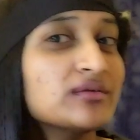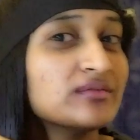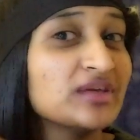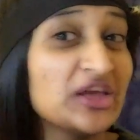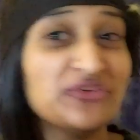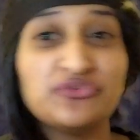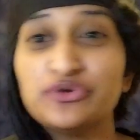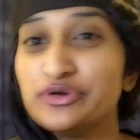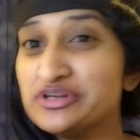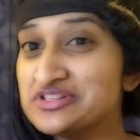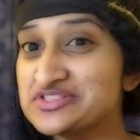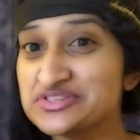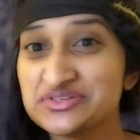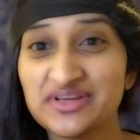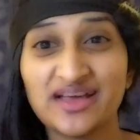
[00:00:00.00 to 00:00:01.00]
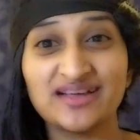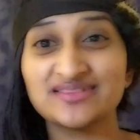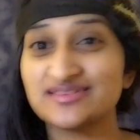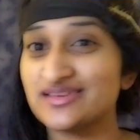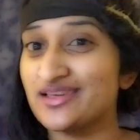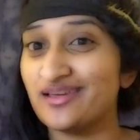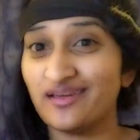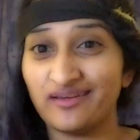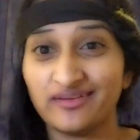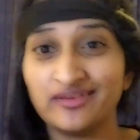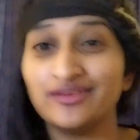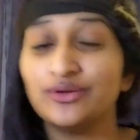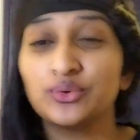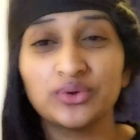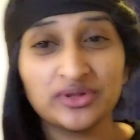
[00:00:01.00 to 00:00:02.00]
If you're into that, hey,
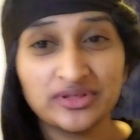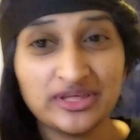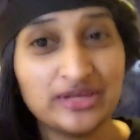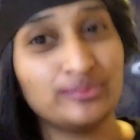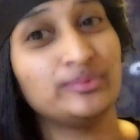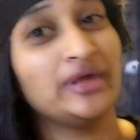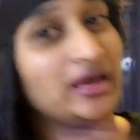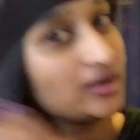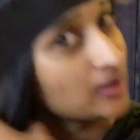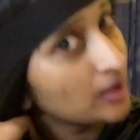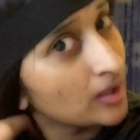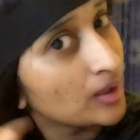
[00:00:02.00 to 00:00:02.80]
you could keep that.